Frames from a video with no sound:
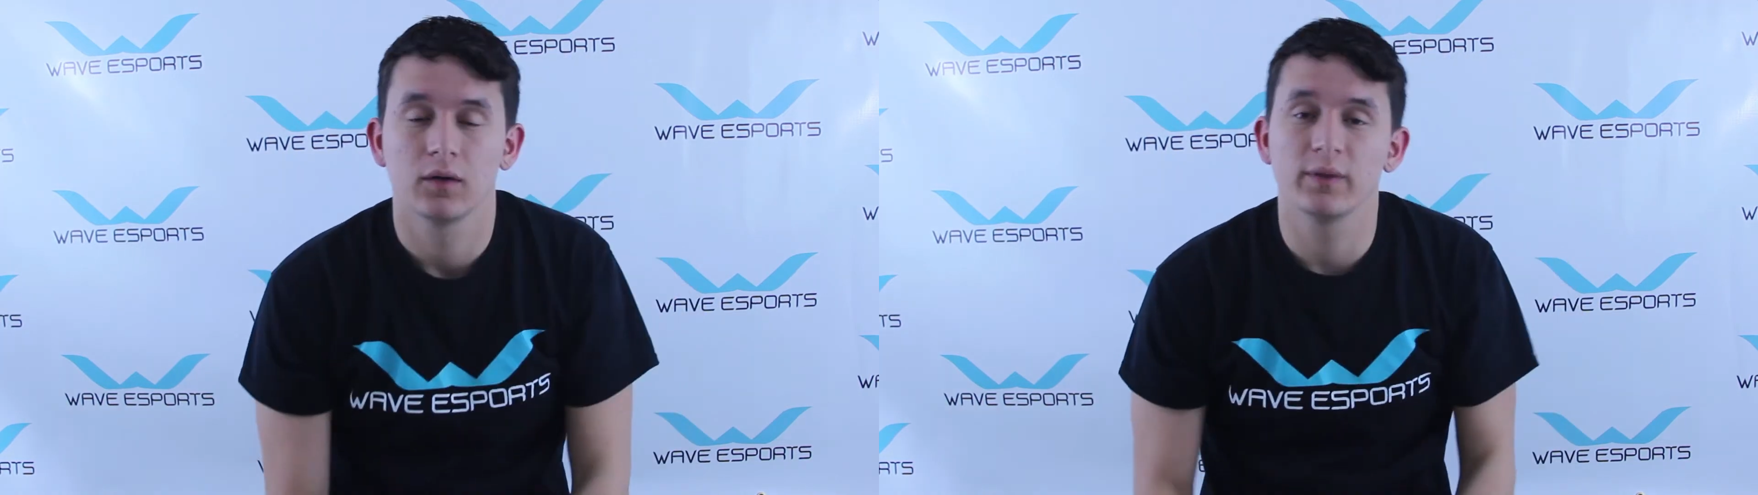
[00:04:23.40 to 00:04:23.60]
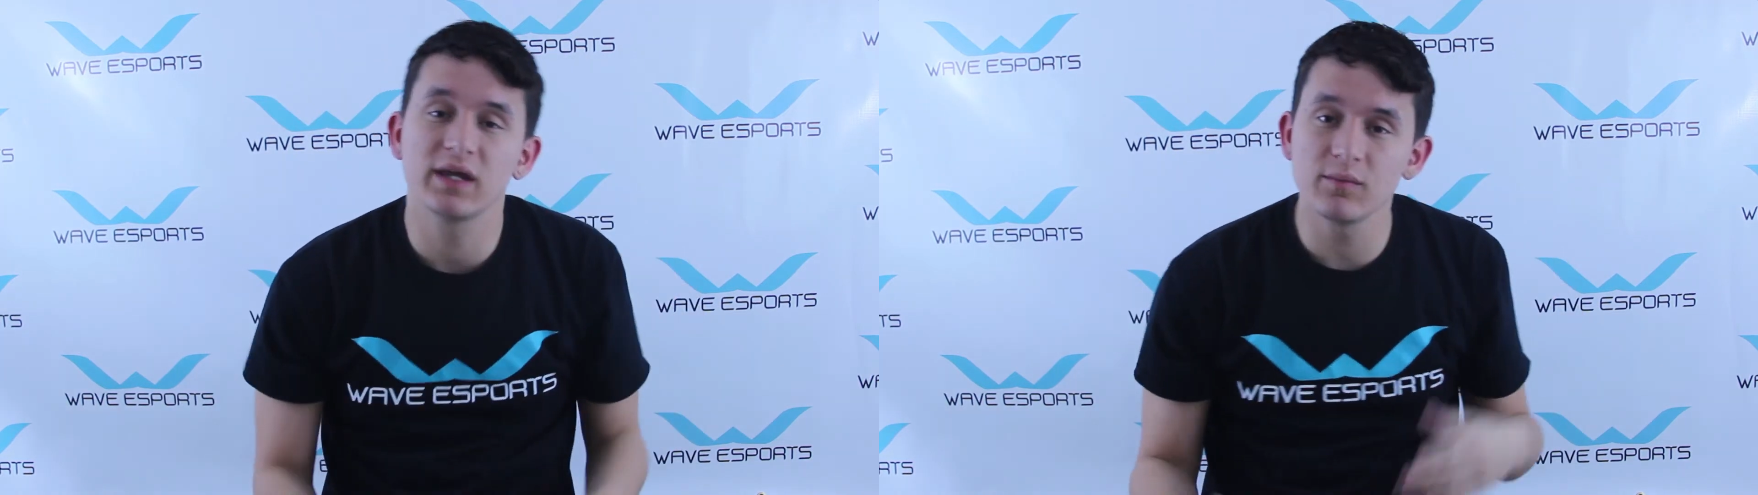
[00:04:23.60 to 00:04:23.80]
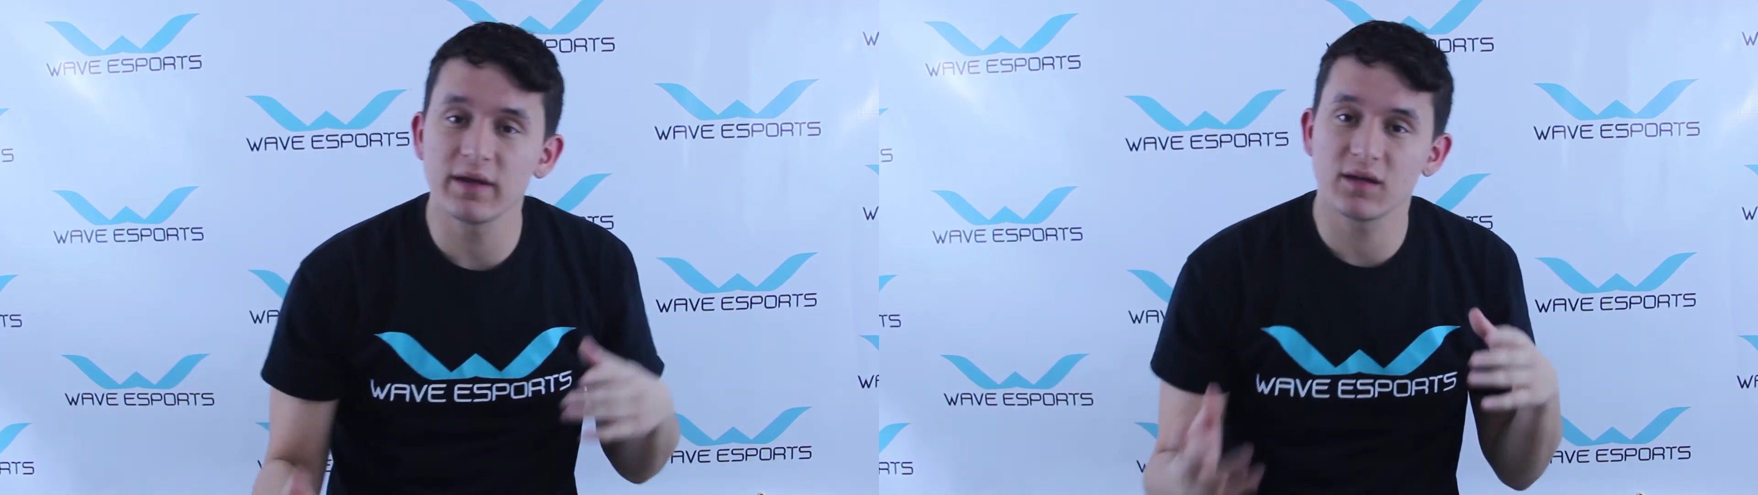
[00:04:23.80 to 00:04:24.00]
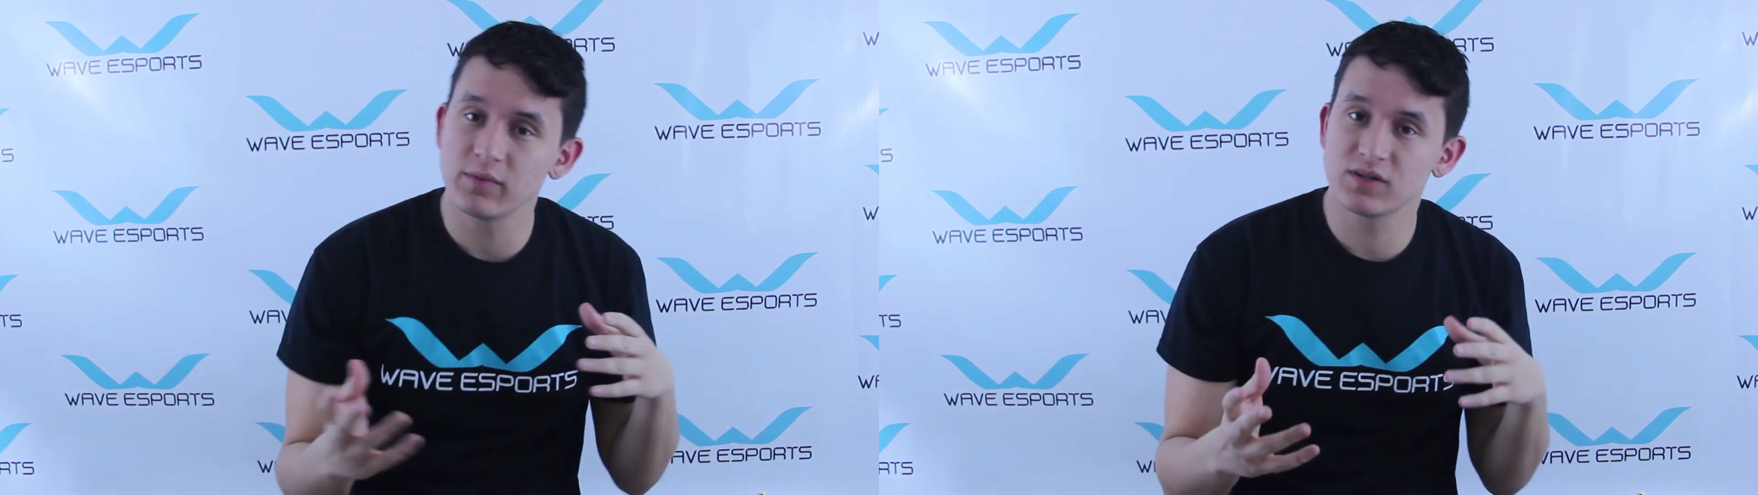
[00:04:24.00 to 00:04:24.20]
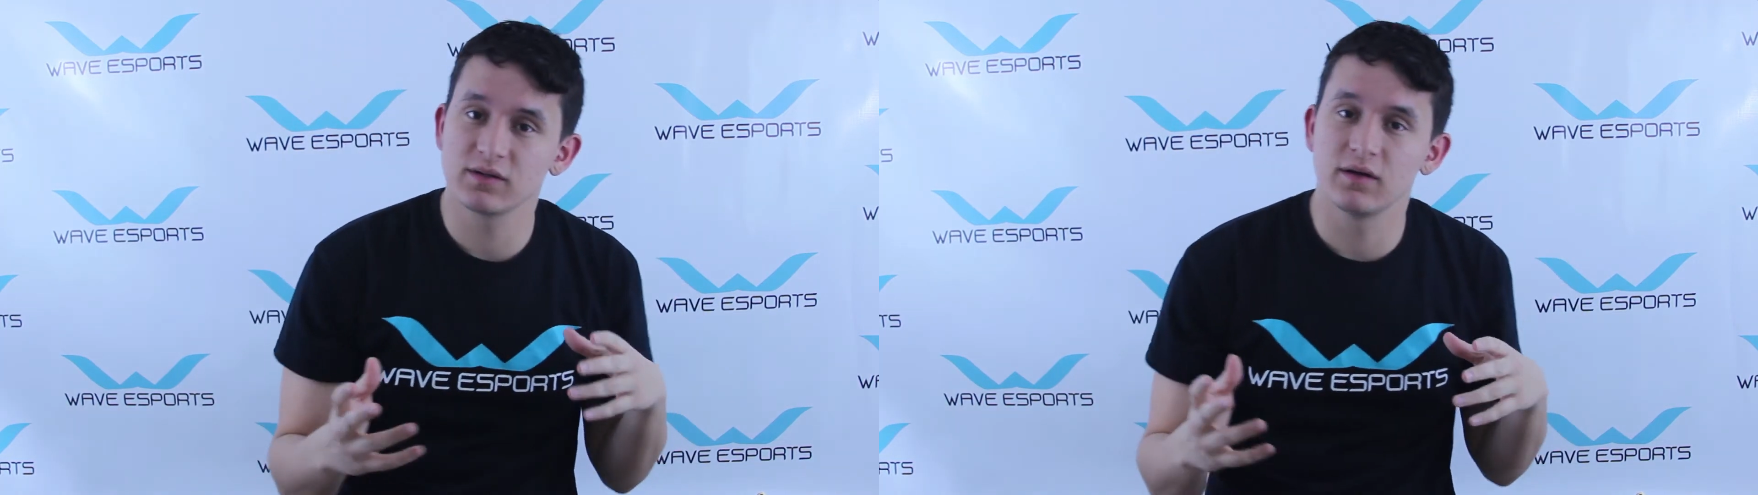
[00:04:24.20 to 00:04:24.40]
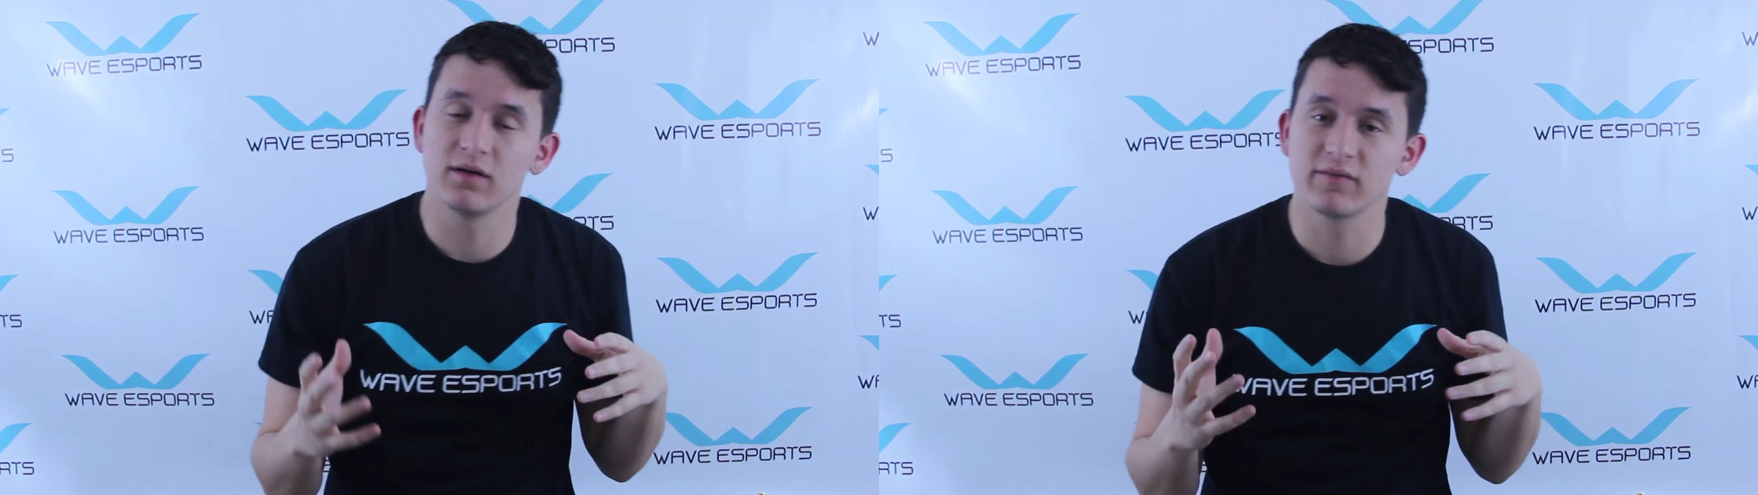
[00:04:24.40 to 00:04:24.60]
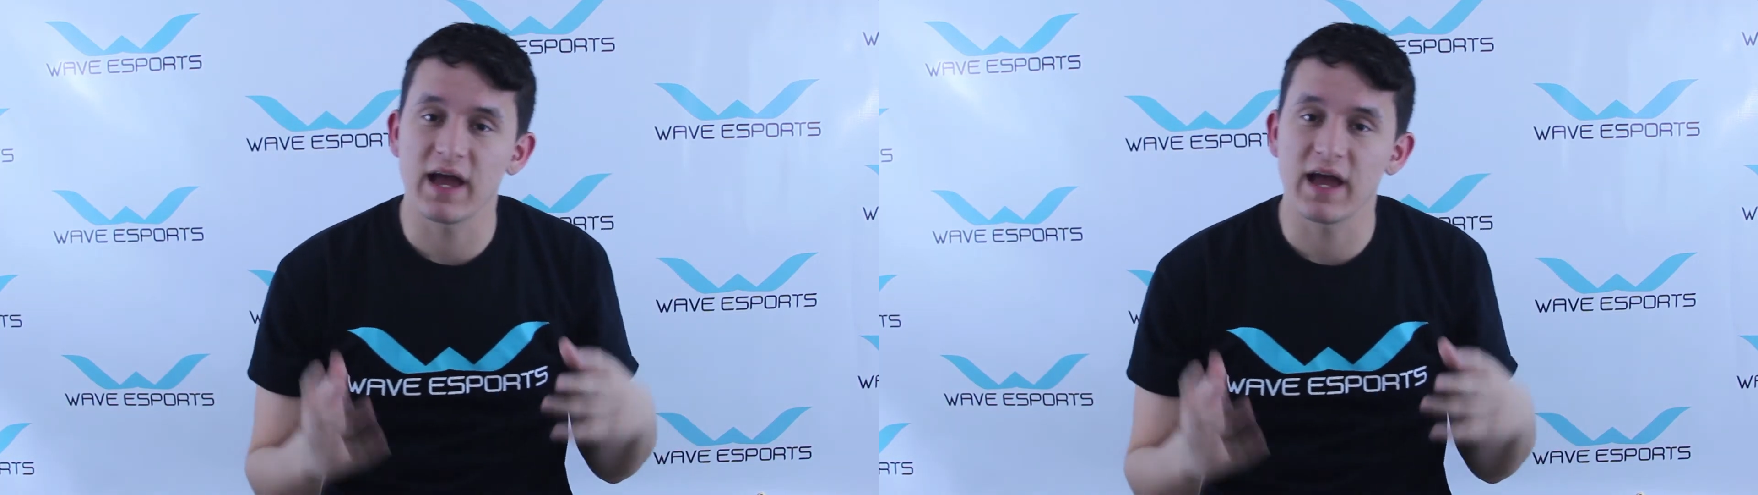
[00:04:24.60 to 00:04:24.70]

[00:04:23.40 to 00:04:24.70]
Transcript: We keep making mention of